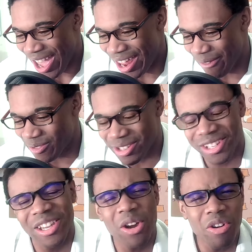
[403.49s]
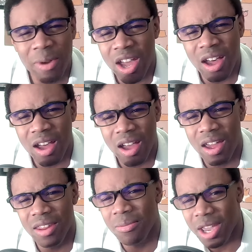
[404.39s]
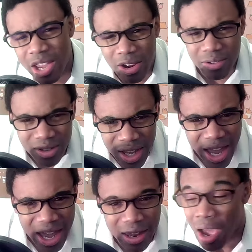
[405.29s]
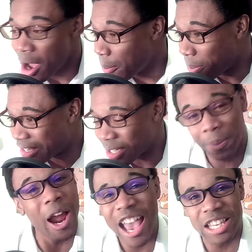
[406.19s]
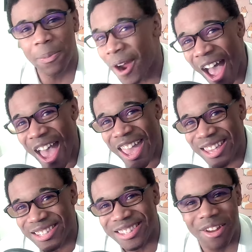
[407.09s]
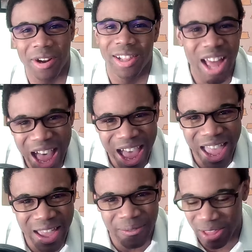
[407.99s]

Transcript: and everyone's just like, oh my god, the main character is dead, but surprise, surprise, they're alive.